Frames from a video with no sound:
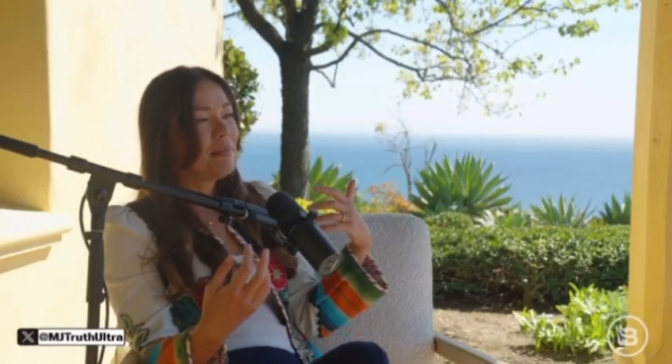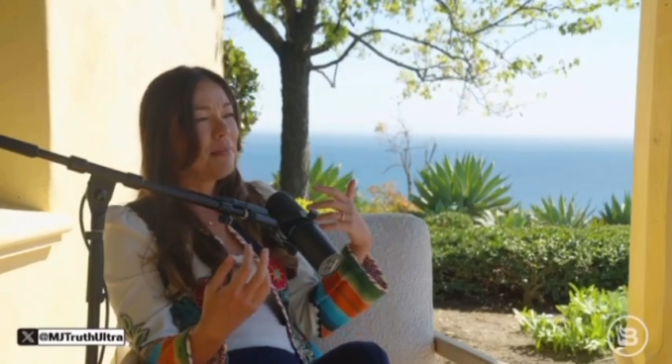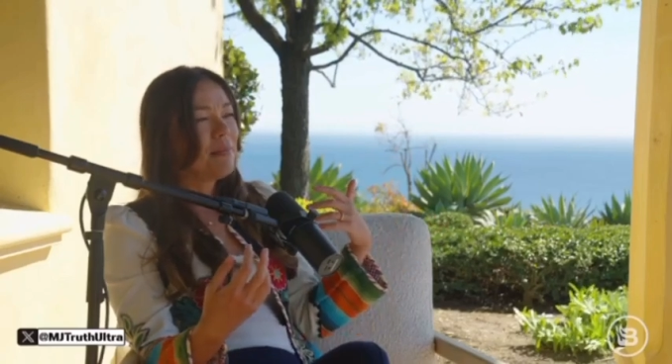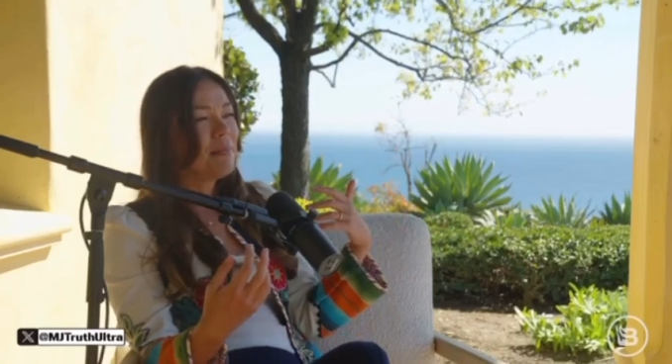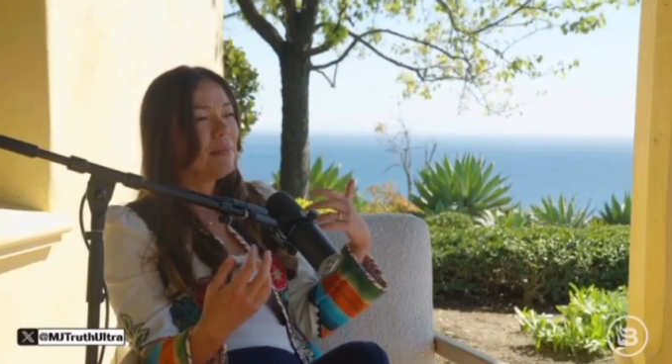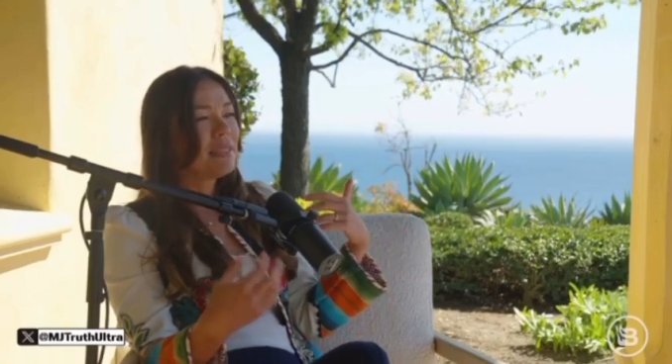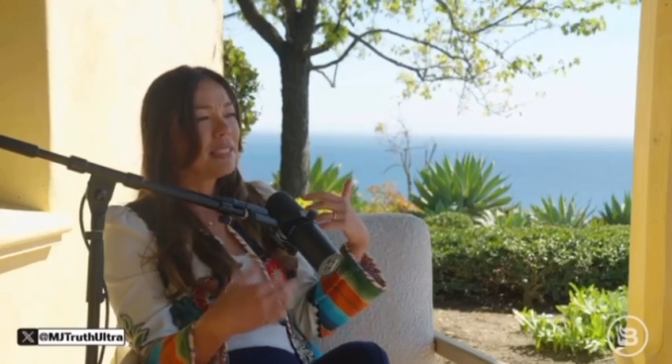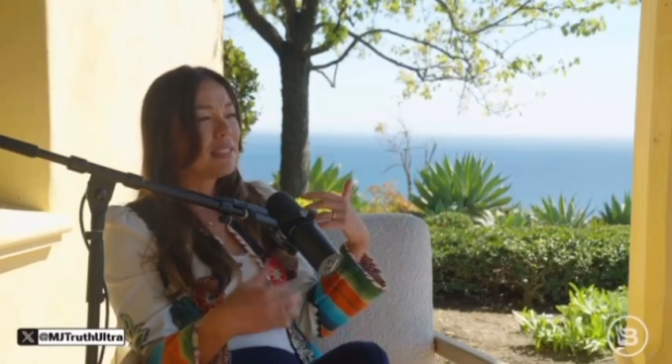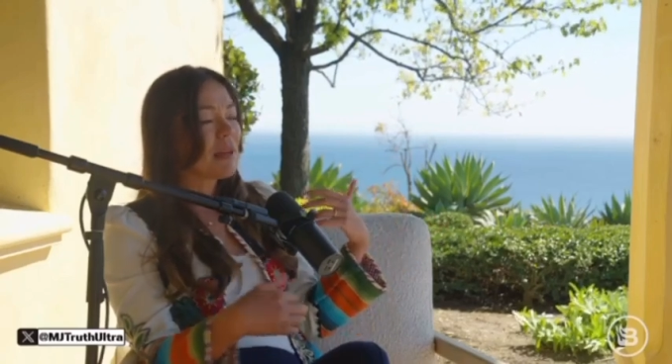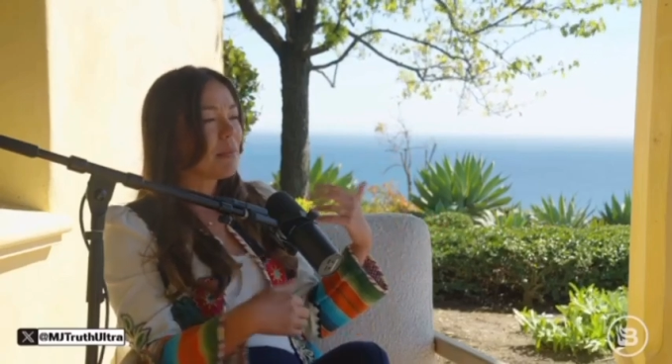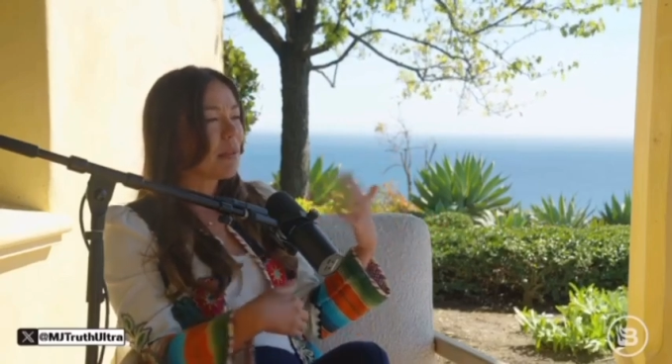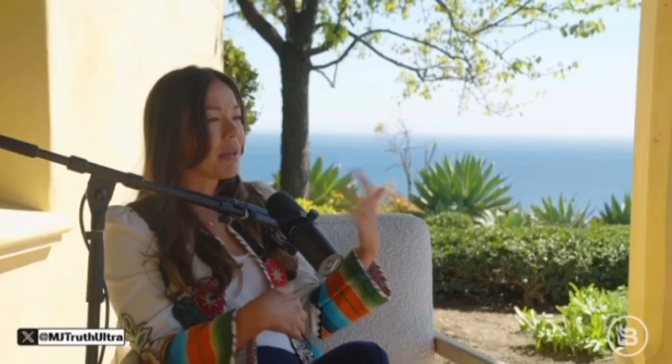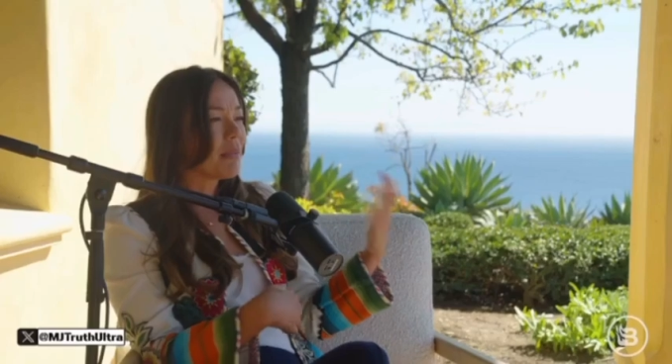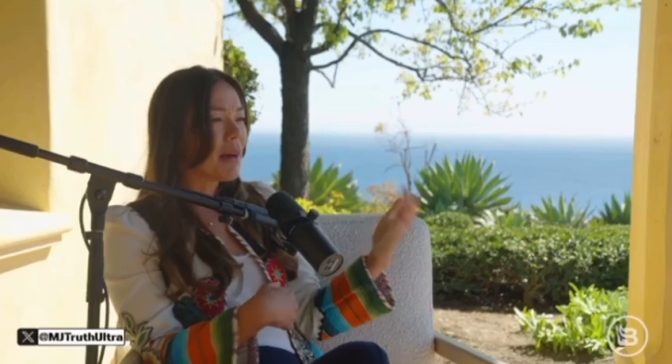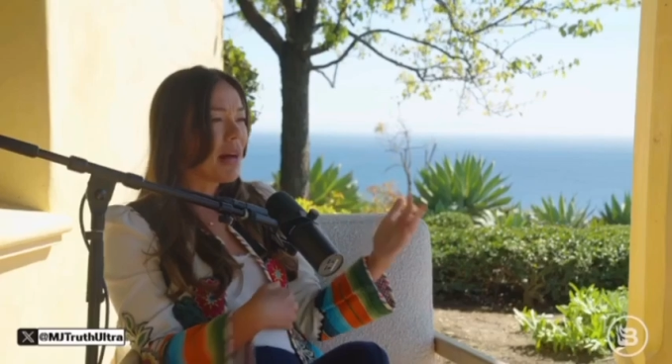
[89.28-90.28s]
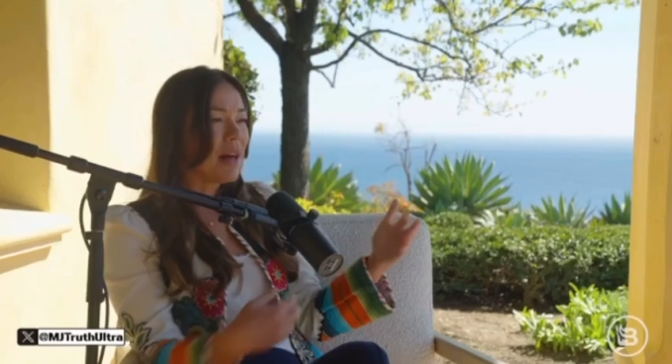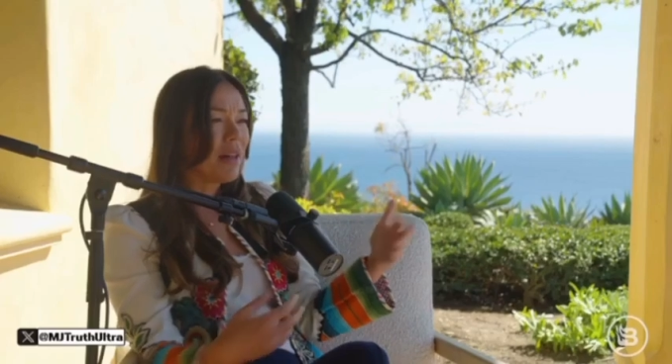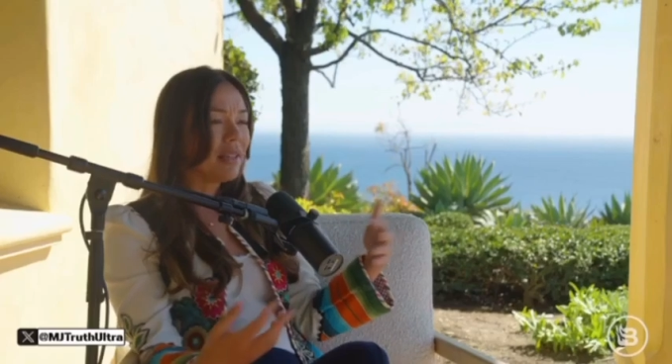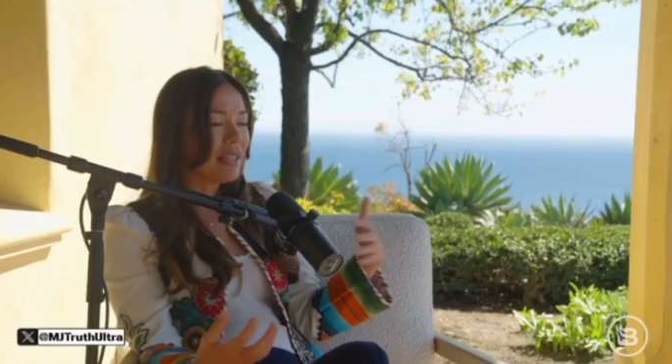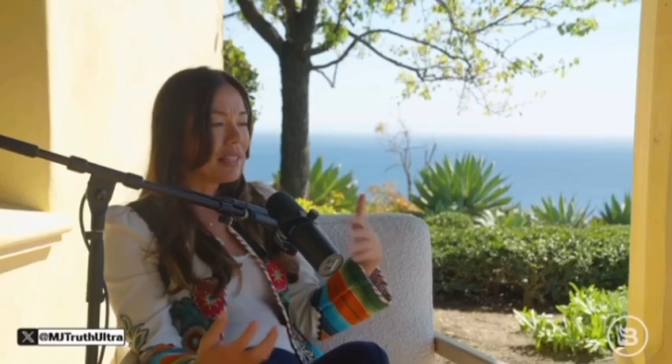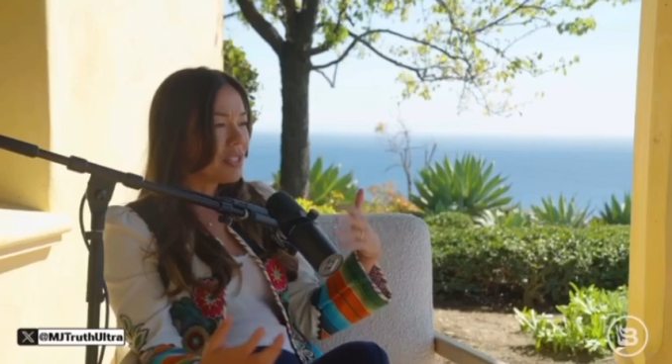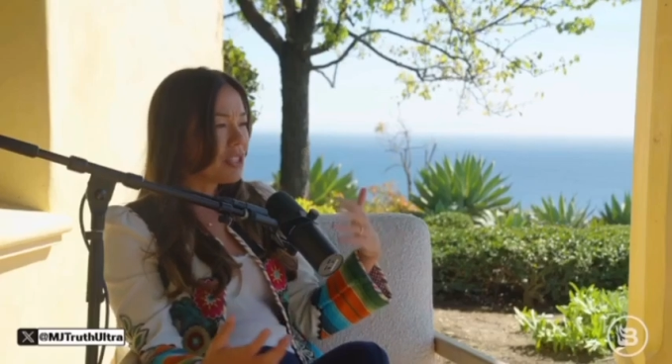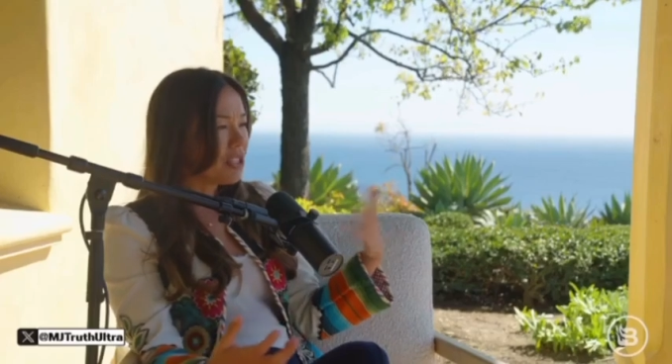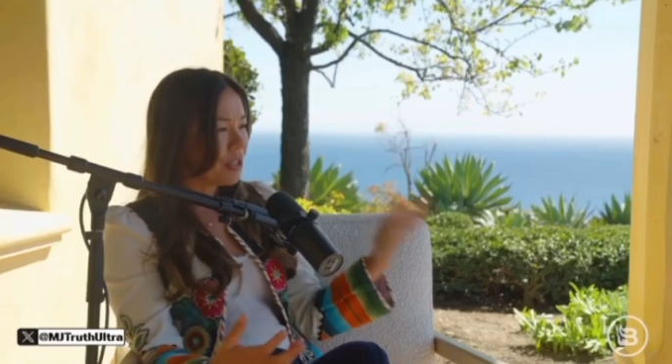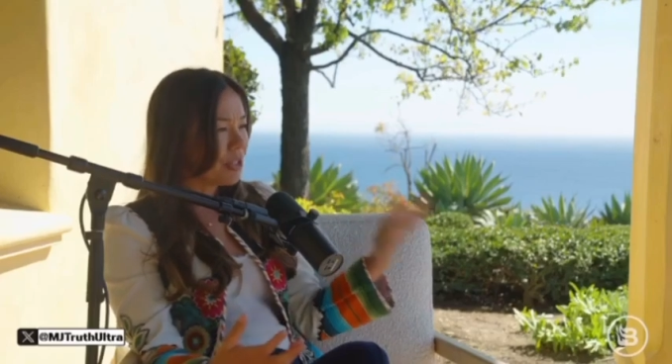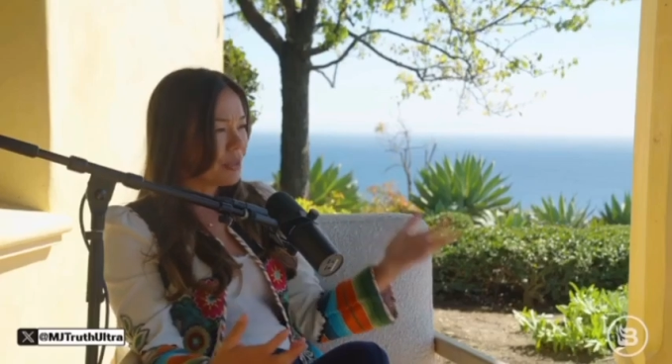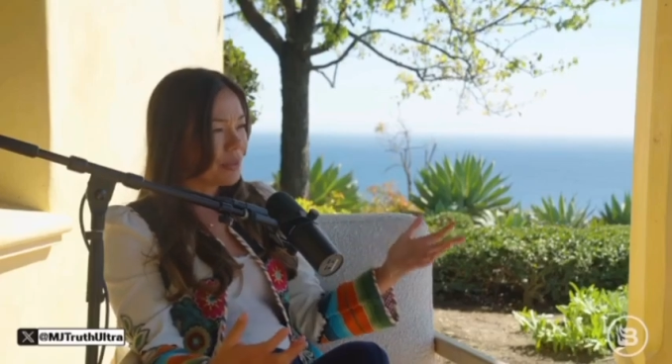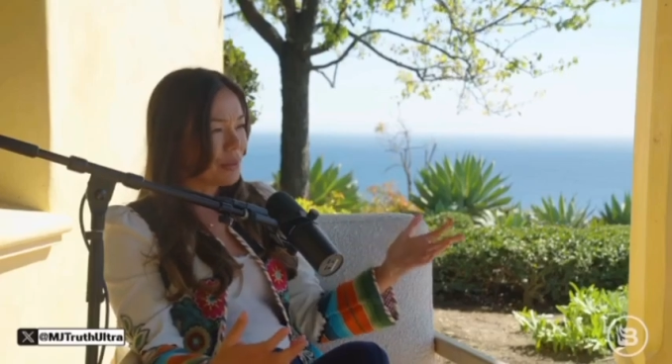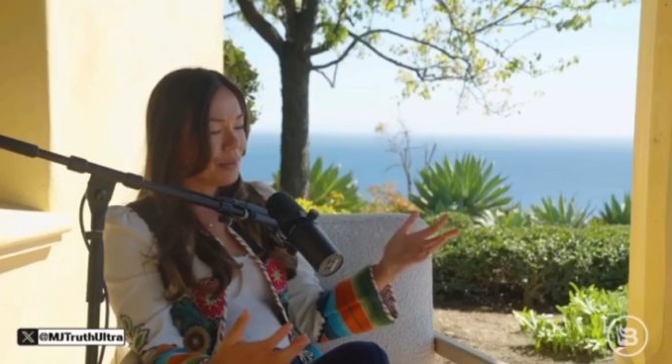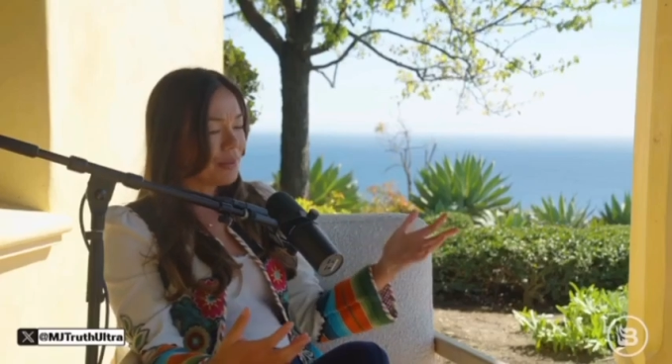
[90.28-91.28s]
Stomach bowel
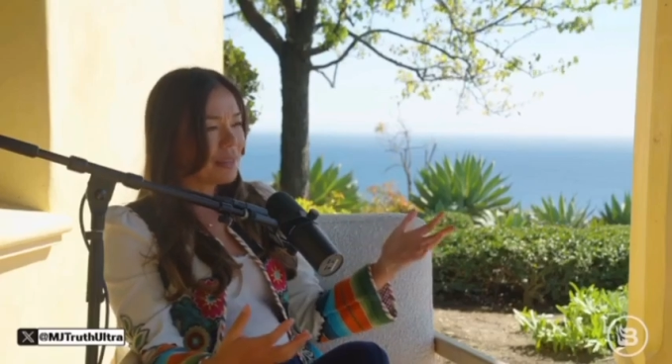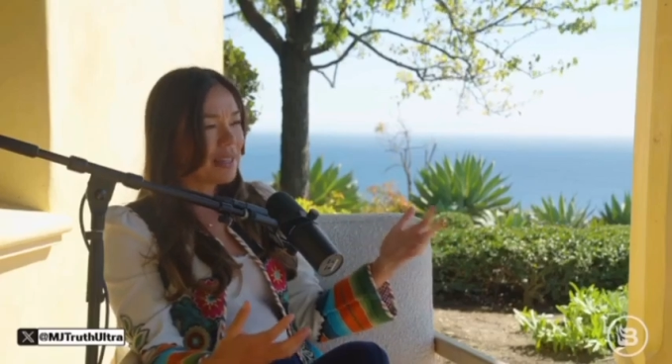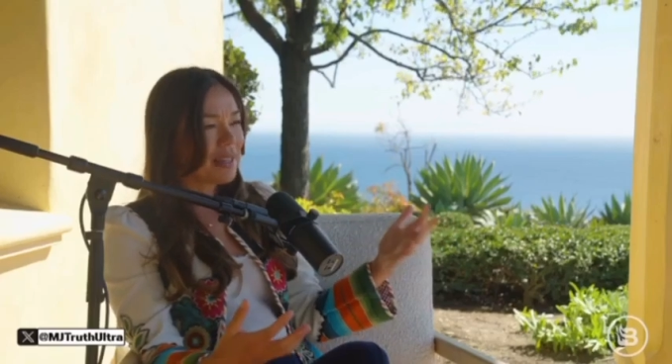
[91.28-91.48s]
issues.